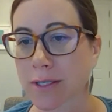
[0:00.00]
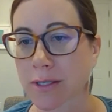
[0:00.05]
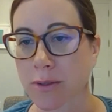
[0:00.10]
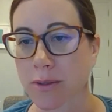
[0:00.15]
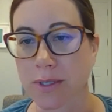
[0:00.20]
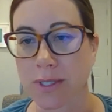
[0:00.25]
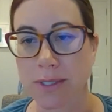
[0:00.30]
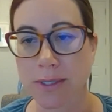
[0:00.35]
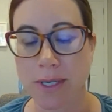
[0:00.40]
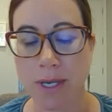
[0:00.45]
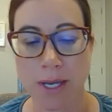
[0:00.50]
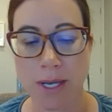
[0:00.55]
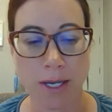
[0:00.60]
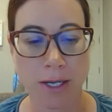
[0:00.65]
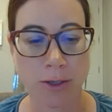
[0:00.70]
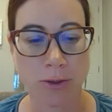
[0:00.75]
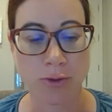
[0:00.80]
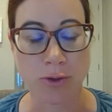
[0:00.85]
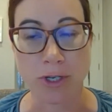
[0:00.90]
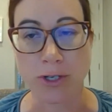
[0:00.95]
So it's
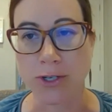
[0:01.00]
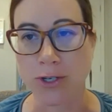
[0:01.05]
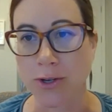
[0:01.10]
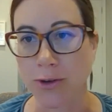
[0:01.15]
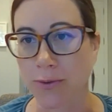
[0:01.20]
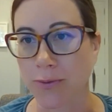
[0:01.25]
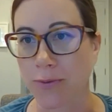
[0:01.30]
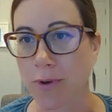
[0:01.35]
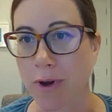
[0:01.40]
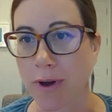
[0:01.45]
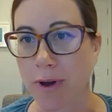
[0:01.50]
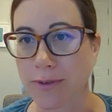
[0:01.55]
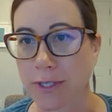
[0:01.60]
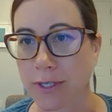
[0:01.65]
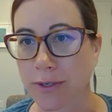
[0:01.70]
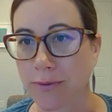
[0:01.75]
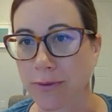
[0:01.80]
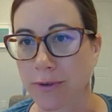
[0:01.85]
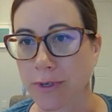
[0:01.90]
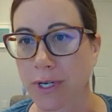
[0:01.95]
traditional
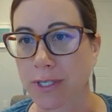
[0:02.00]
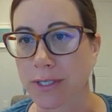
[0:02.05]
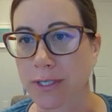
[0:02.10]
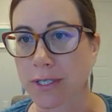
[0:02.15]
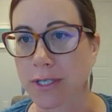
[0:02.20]
often for us to